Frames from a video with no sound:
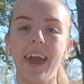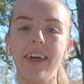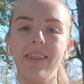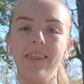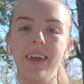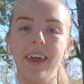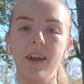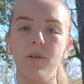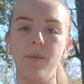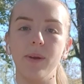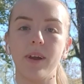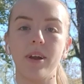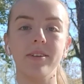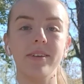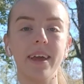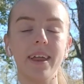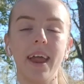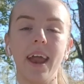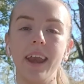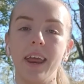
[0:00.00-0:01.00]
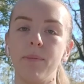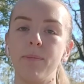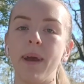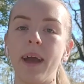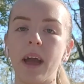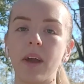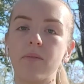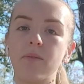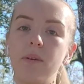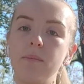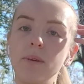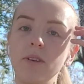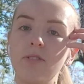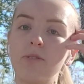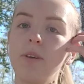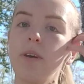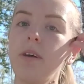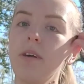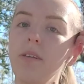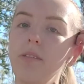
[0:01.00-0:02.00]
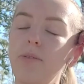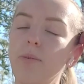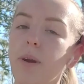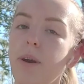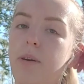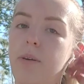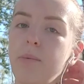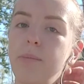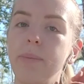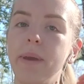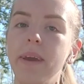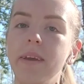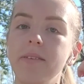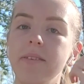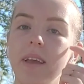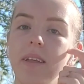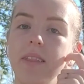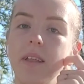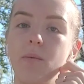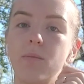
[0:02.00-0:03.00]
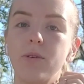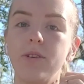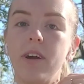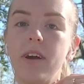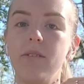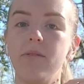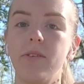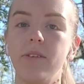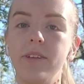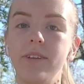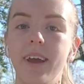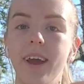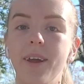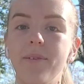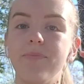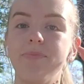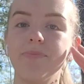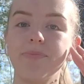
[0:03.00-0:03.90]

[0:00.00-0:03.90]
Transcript: and then we are deadheading back from Montreal to our home base, and then we're done for the day.